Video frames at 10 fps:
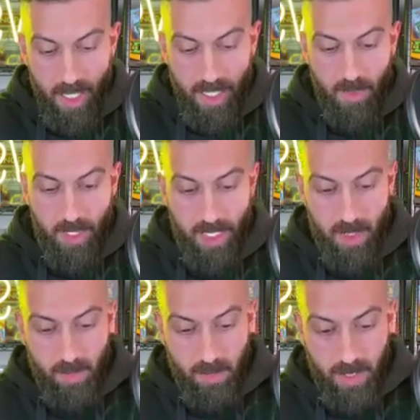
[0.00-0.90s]
so we can
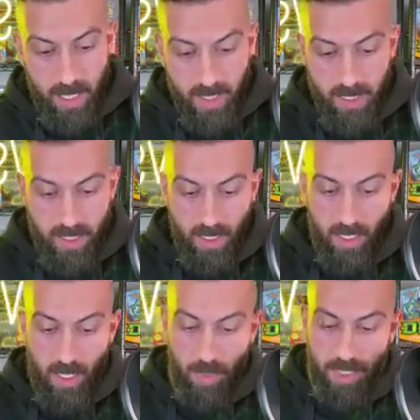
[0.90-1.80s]
keep them nice,
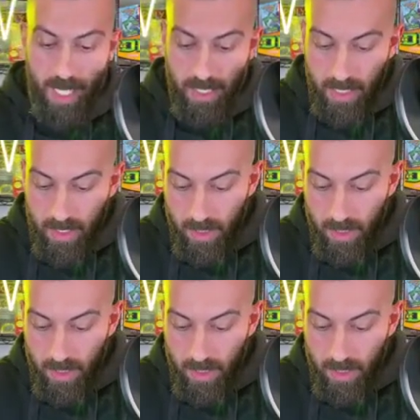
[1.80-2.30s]
protect it,